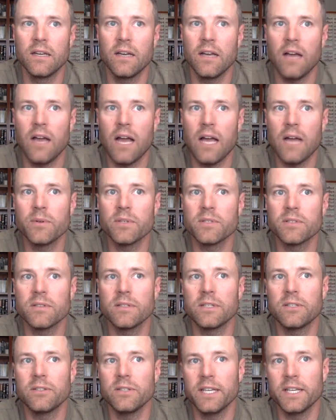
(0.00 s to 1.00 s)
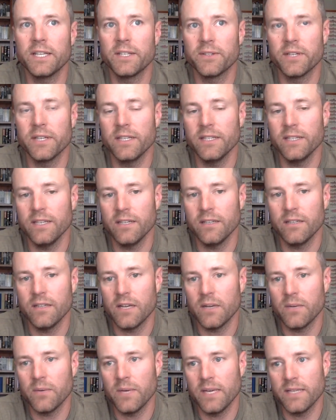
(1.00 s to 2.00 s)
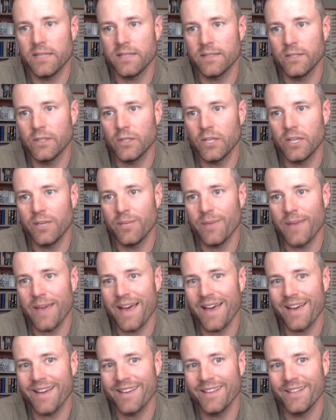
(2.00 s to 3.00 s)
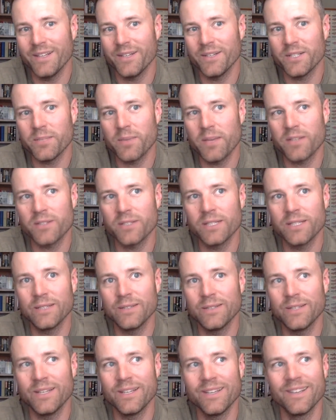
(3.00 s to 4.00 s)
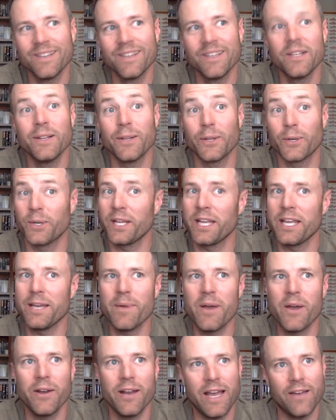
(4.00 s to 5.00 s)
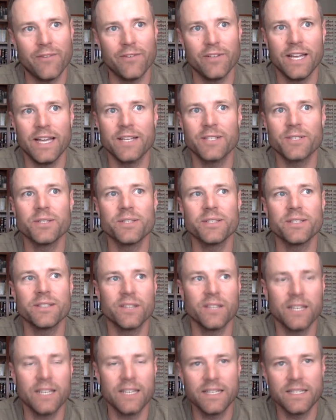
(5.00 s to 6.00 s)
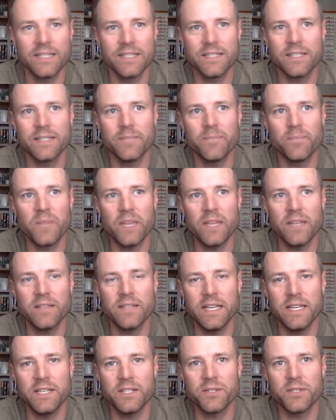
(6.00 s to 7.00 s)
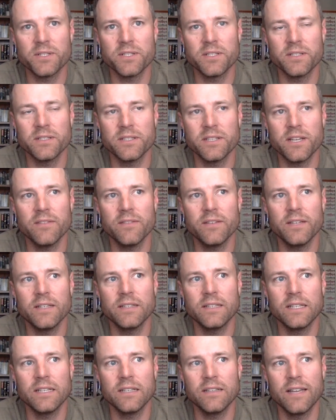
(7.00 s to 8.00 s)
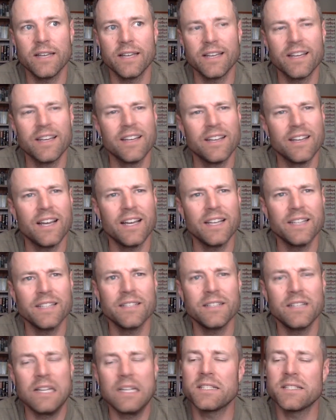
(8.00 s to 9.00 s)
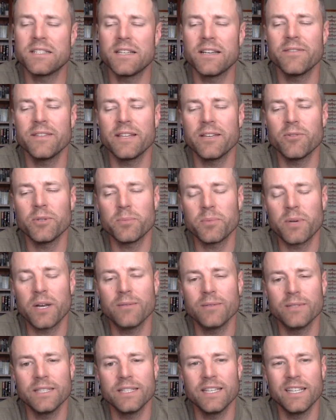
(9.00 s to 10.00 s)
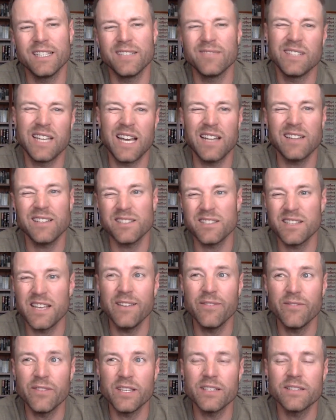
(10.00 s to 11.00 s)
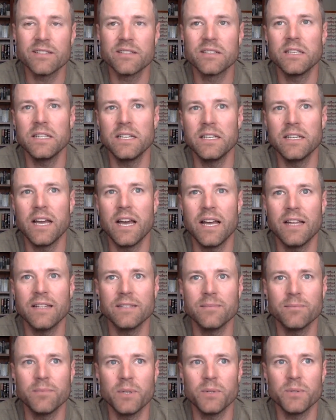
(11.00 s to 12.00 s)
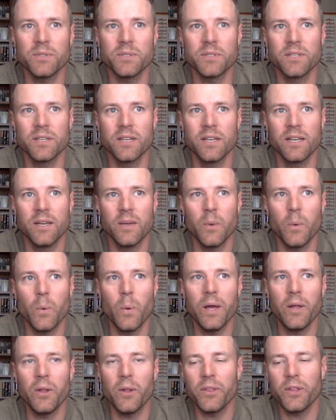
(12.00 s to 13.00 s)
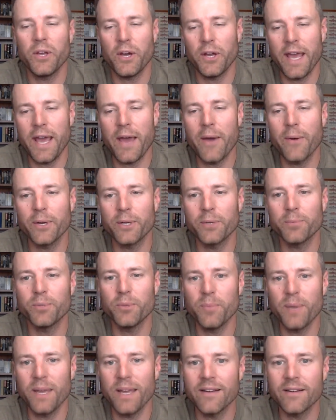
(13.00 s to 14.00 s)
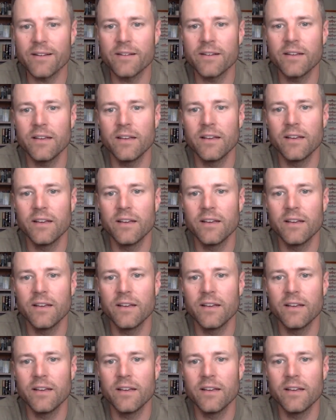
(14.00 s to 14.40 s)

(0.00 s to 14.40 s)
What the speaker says: I was a little ignorant in a lot of ways, and looking back, especially learning about avalanches and things and dangers and stuff out there, like I did a lot of stuff that was probably like not the safest and not the most well thought out or prepared.